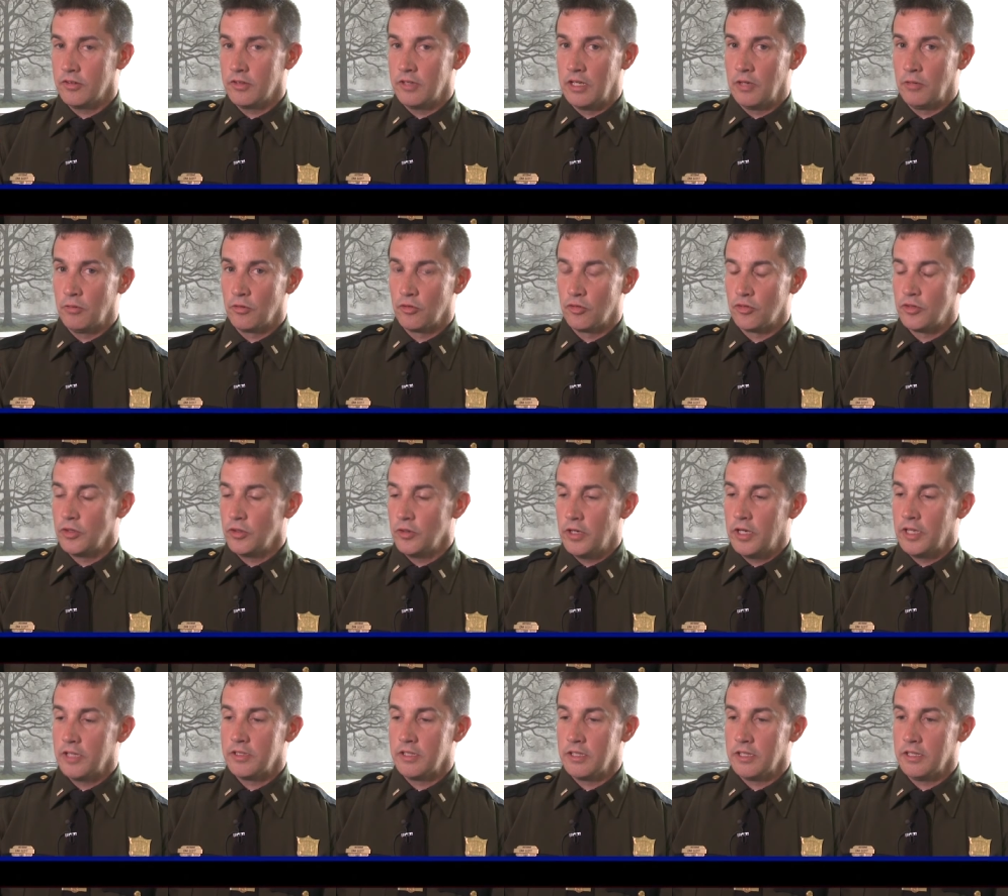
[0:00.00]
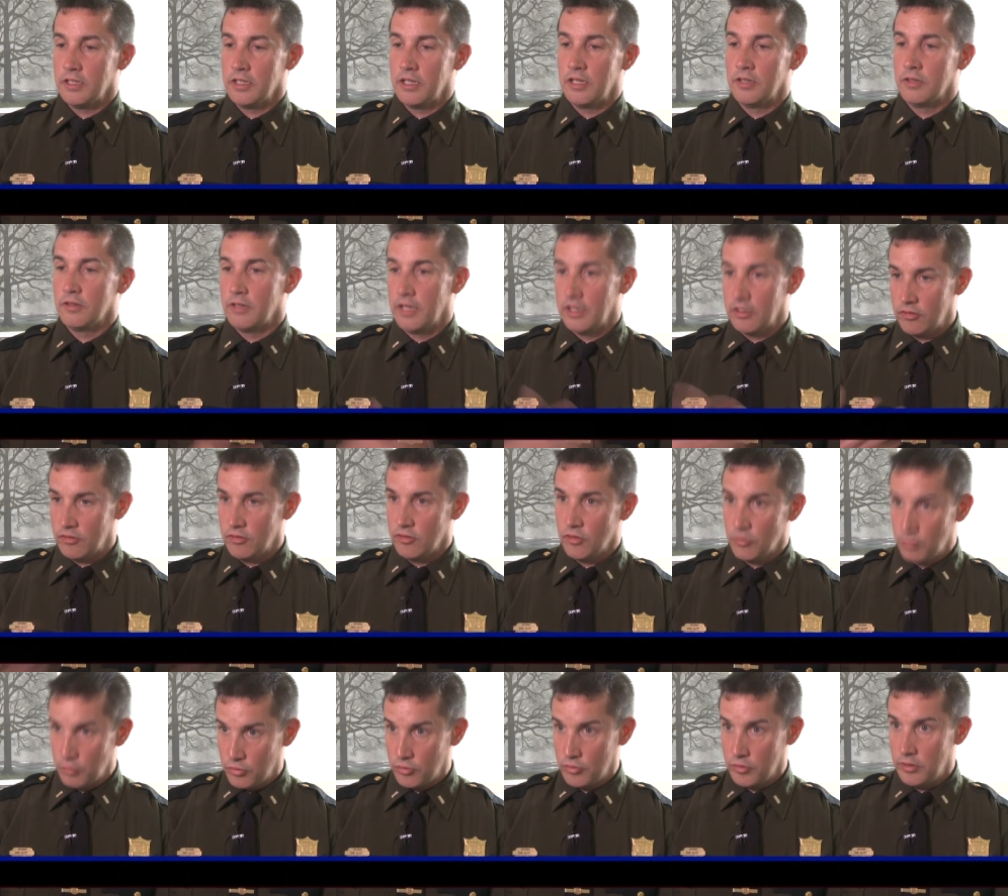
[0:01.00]
they were still hunting and their licenses
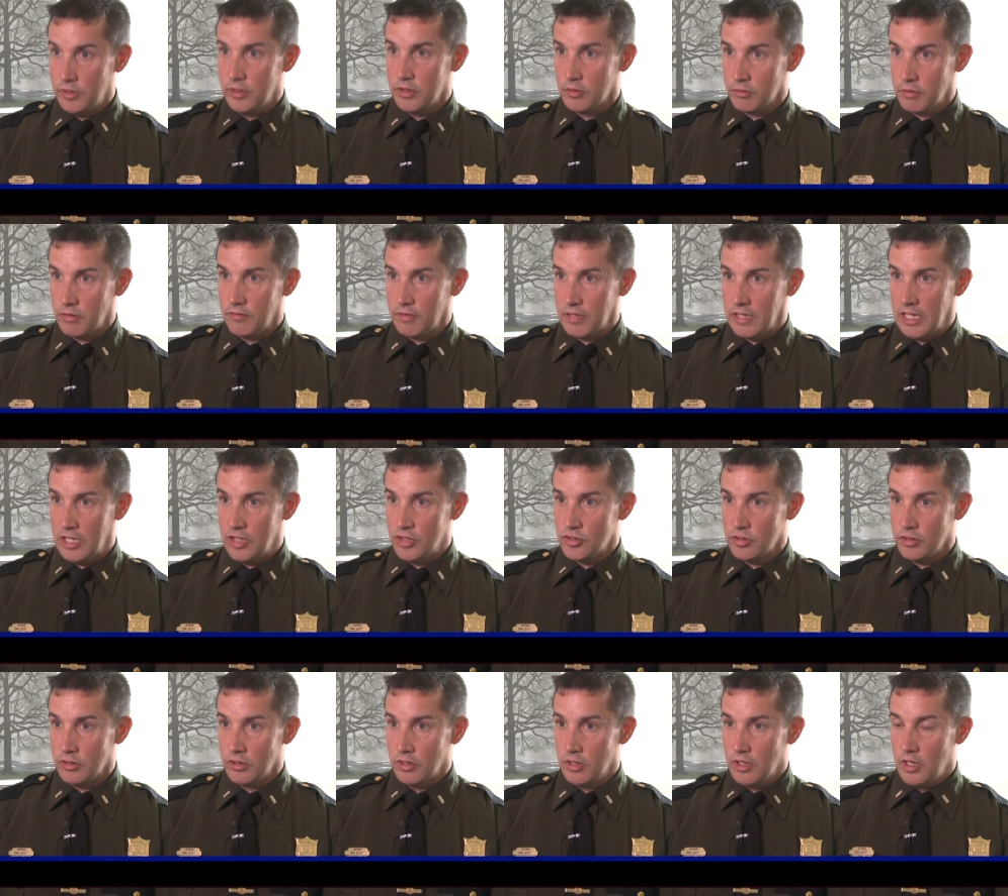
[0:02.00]
were still under revocation.